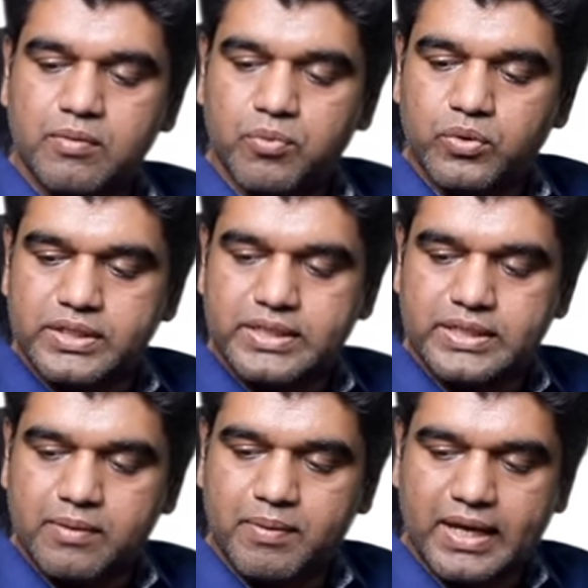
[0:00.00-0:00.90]
both
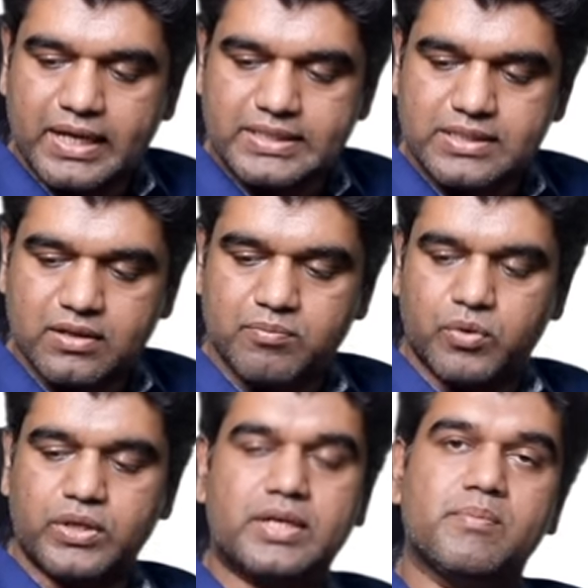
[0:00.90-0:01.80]
detected by ELISA,
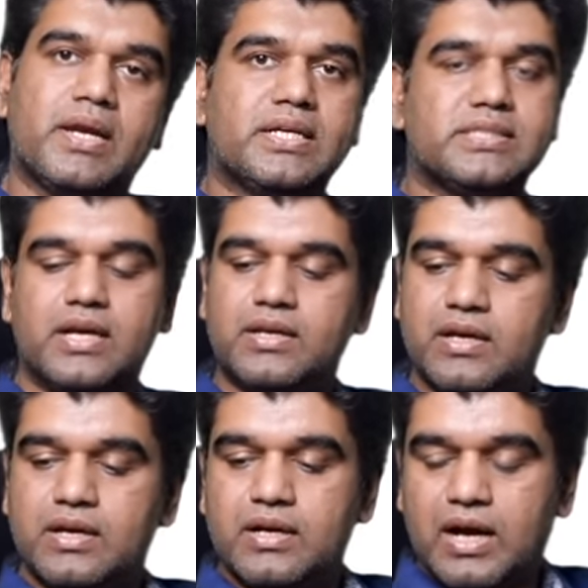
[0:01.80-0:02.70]
both detected by ELISA and
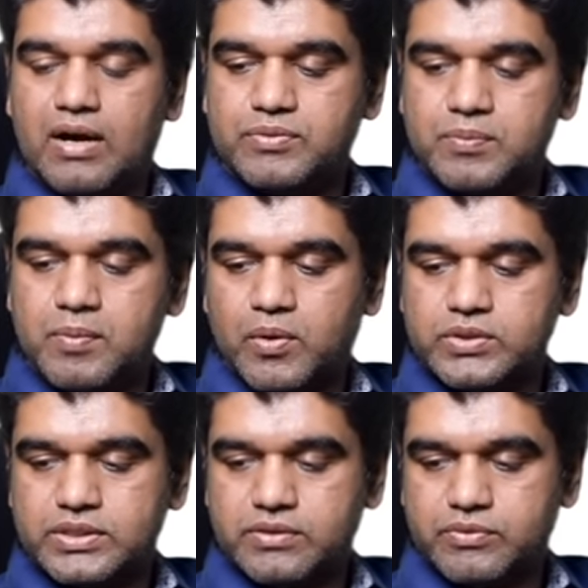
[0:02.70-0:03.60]
have to be
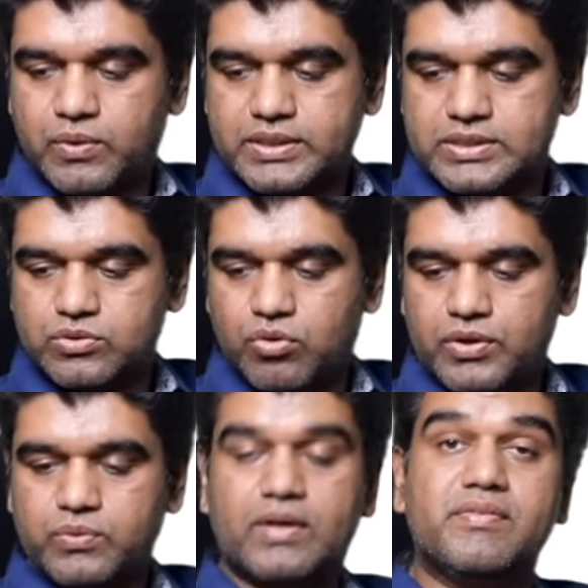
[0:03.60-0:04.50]
positive twice
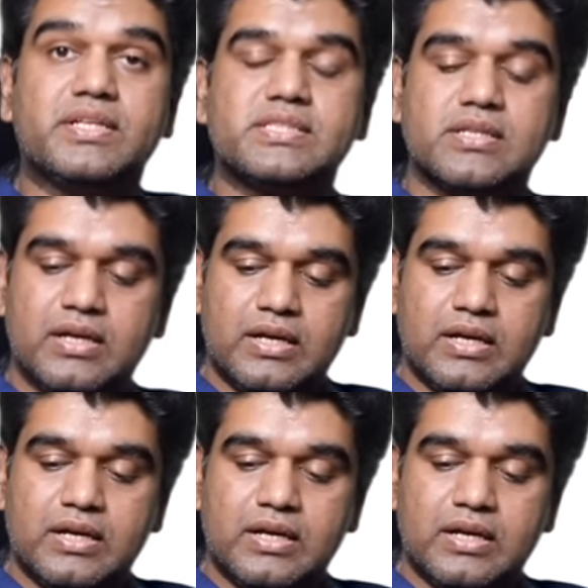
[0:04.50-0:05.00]
over 12 weeks.